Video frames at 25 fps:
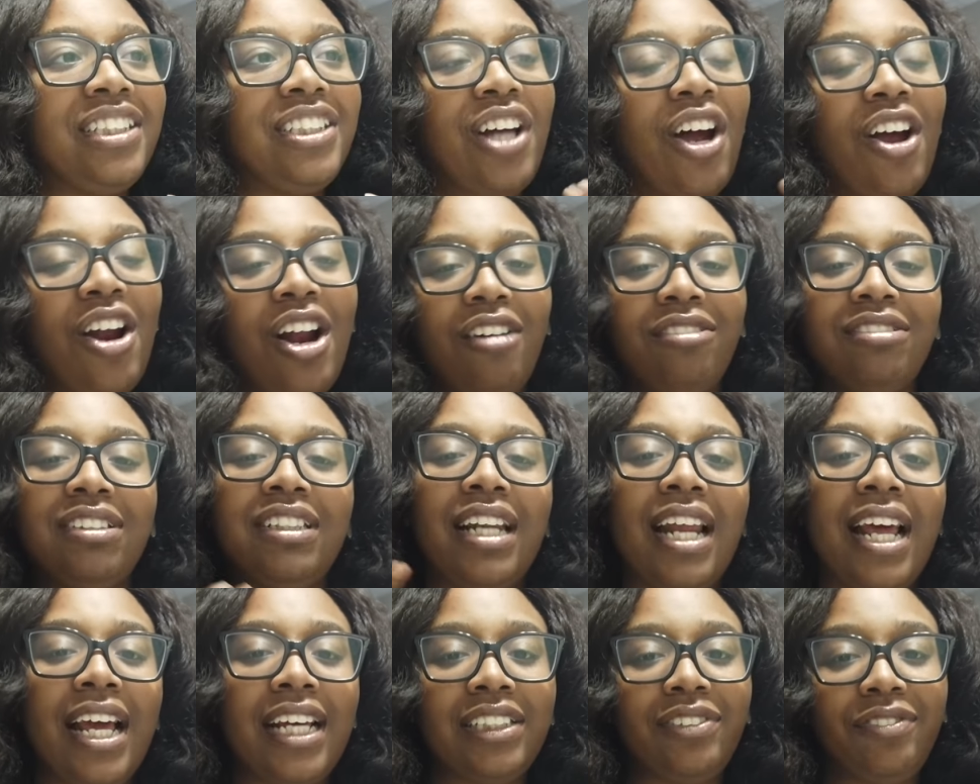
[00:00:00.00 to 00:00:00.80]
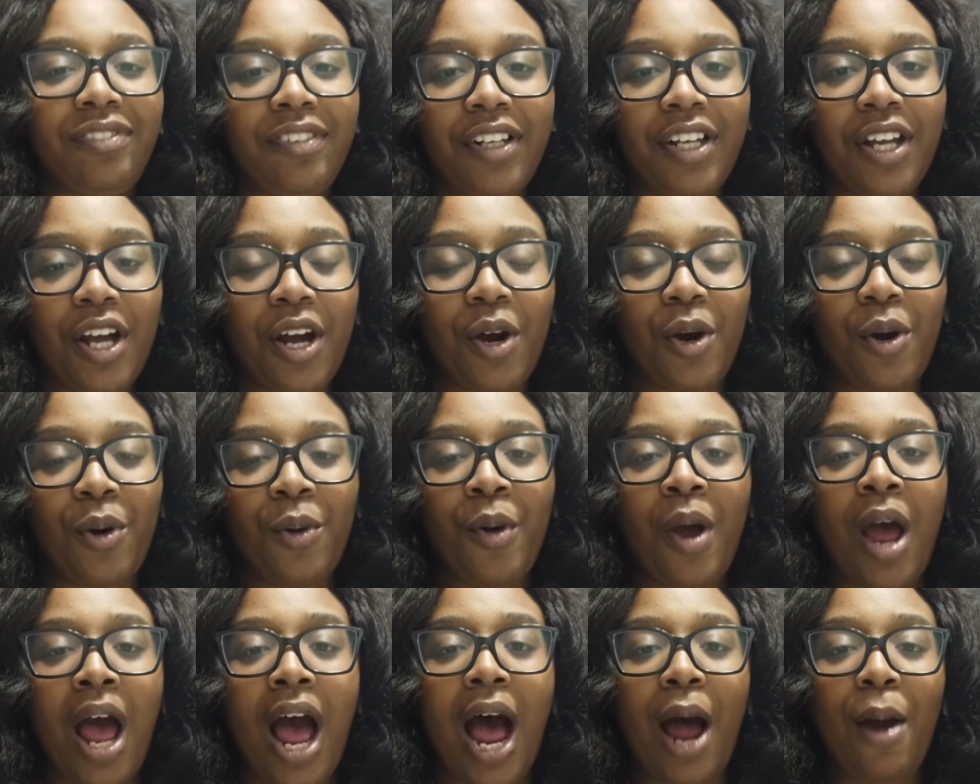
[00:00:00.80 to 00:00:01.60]
To start off today's
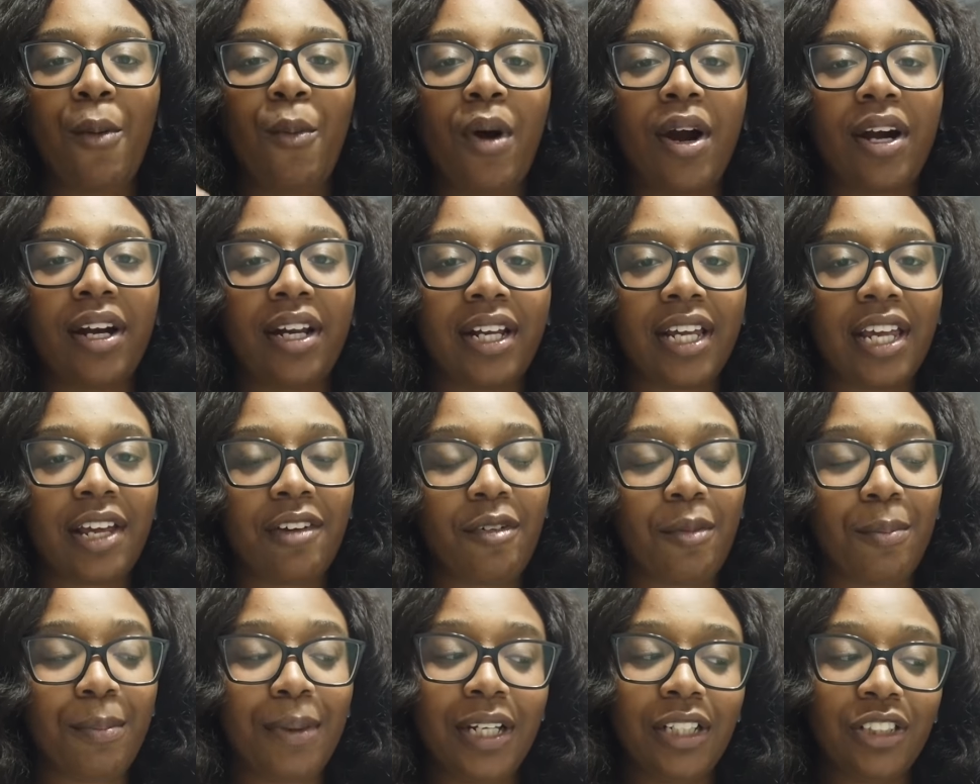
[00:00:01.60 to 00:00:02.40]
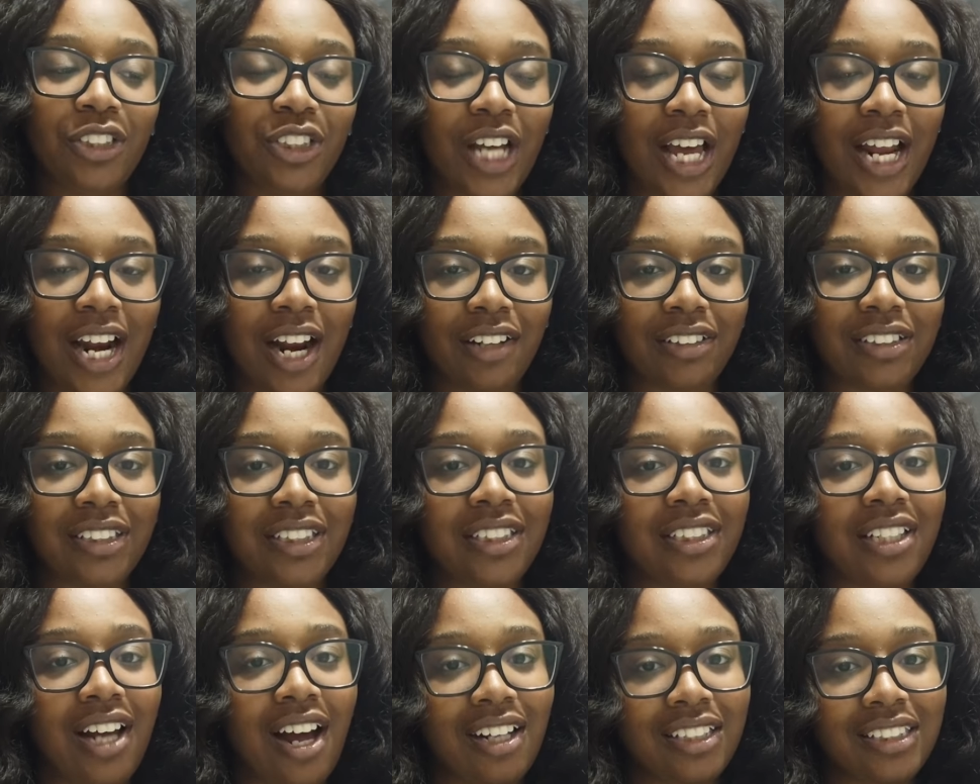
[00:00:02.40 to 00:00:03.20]
video, I want to give a big shout out
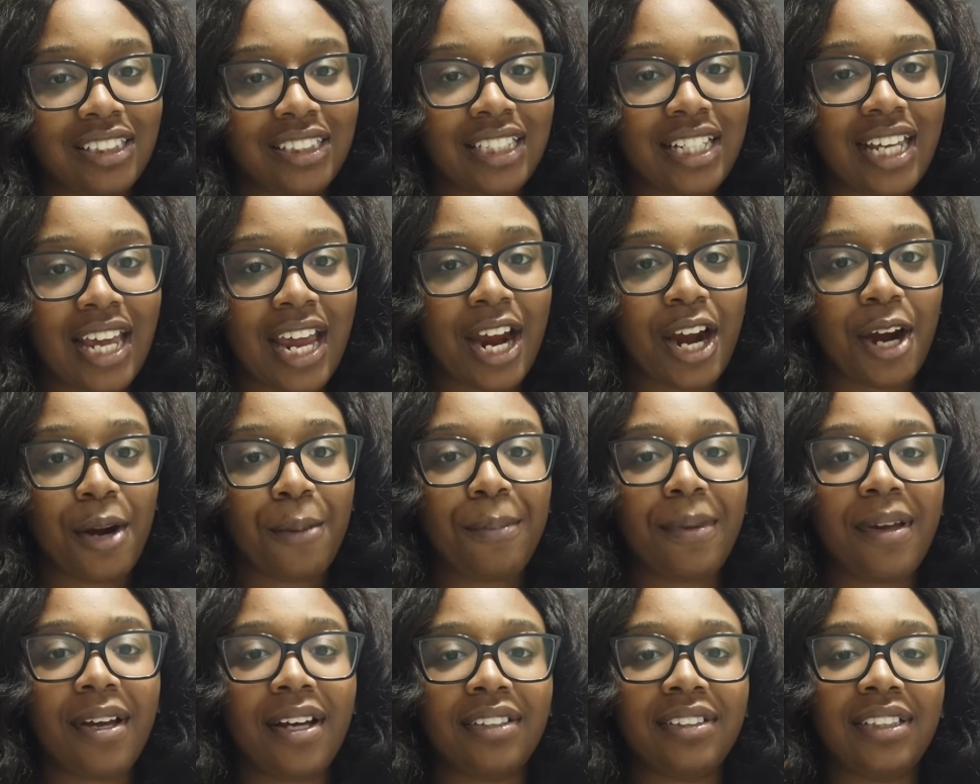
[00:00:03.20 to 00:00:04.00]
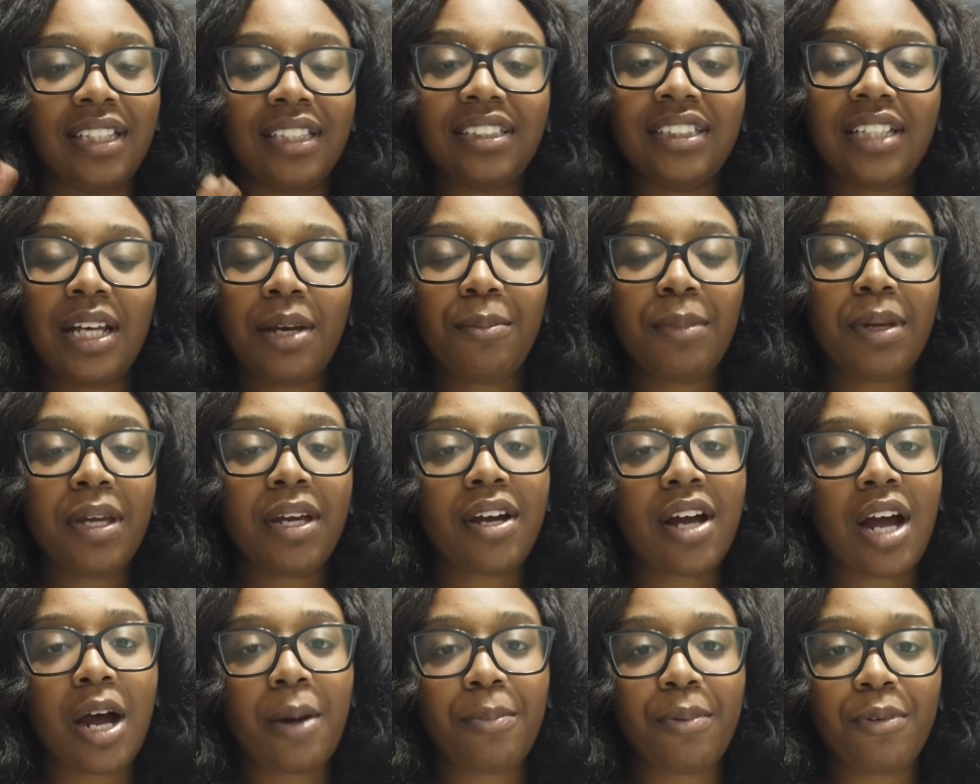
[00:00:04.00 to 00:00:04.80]
to Dossier because they sent
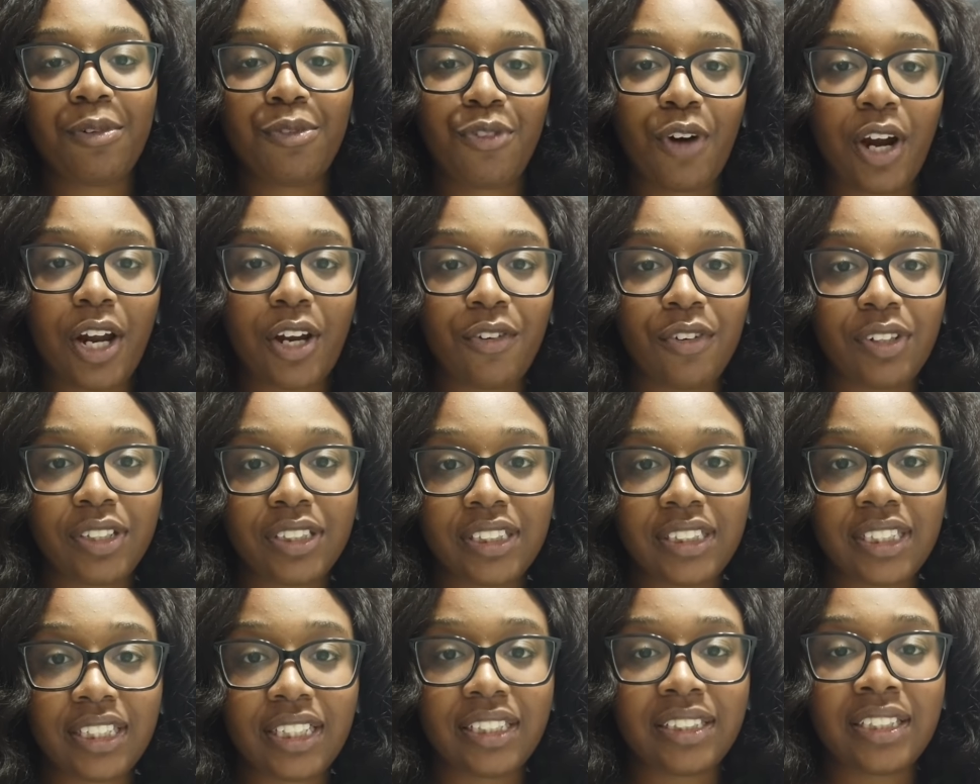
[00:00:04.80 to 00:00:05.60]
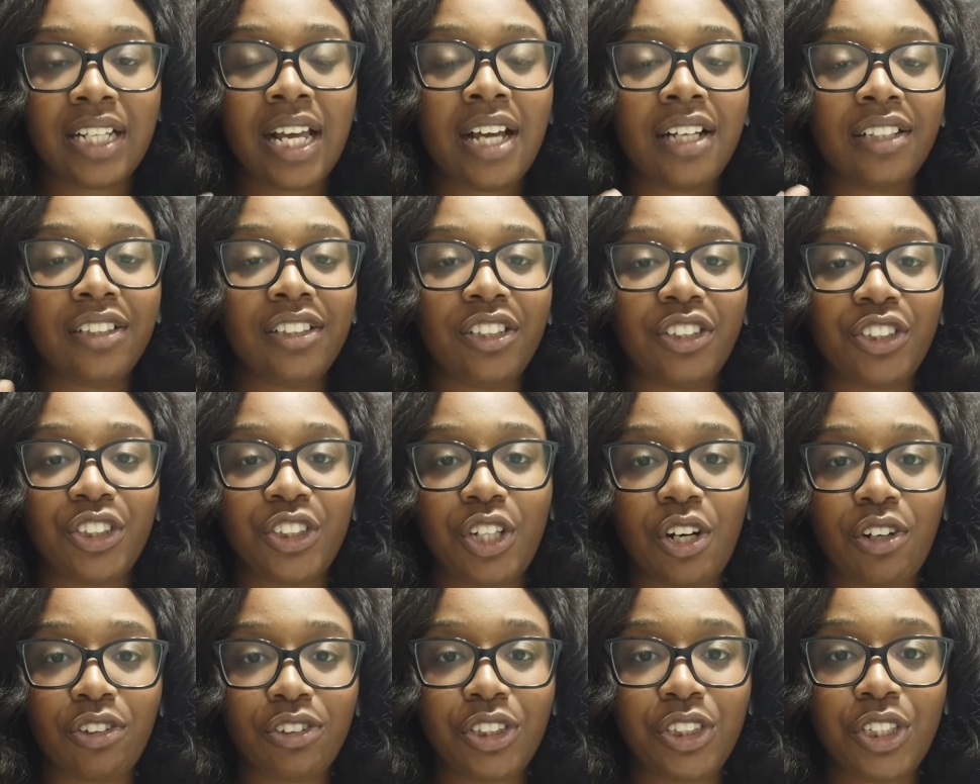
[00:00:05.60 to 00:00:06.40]
me a couple fragrances to
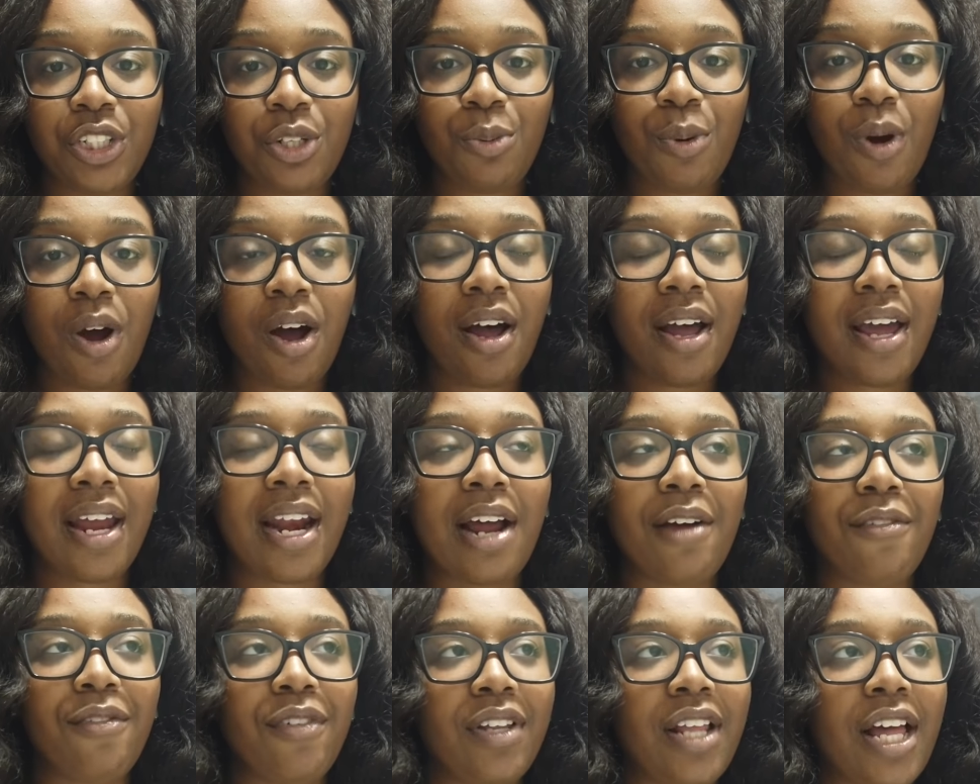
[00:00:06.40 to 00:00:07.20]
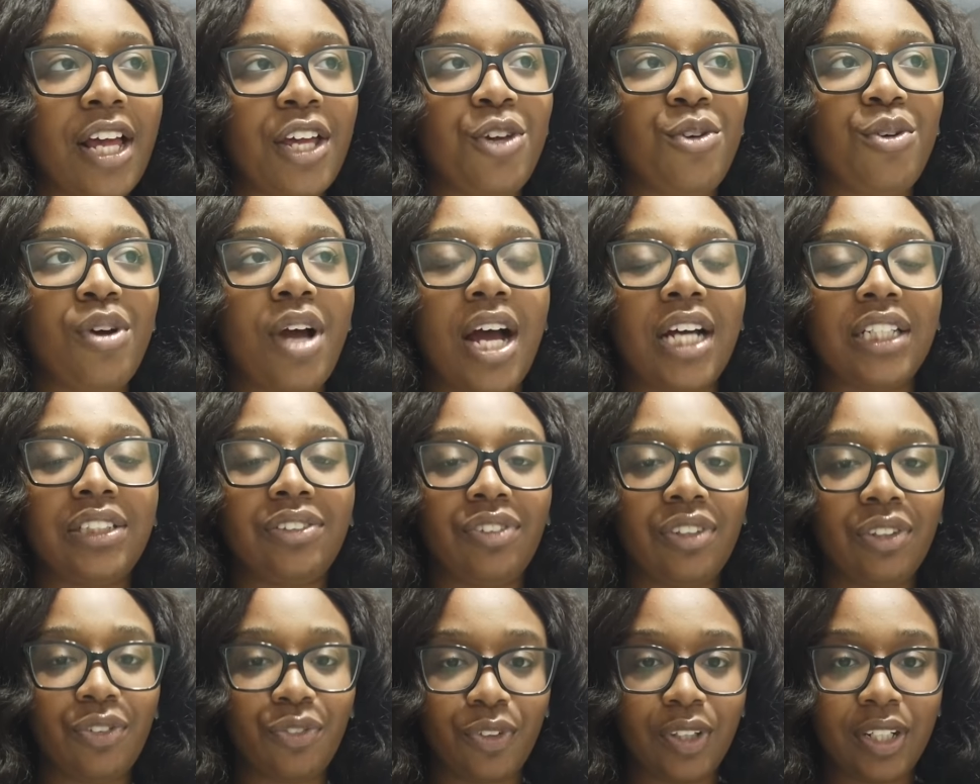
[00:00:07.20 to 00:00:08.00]
show to you all, and I feel like you
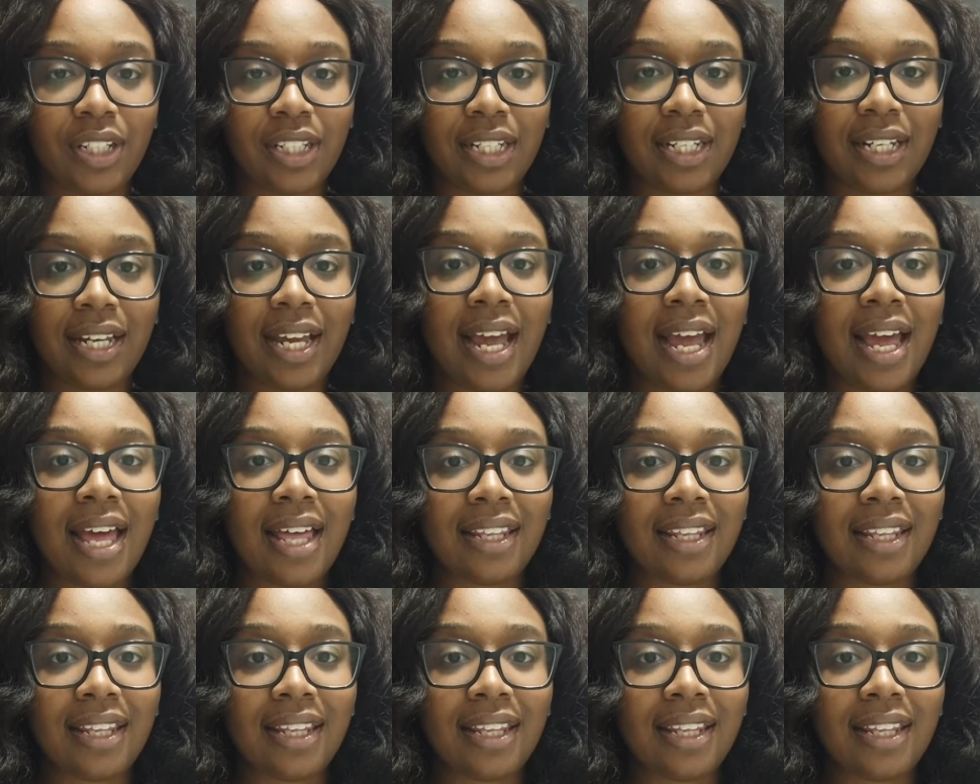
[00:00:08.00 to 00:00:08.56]
guys would really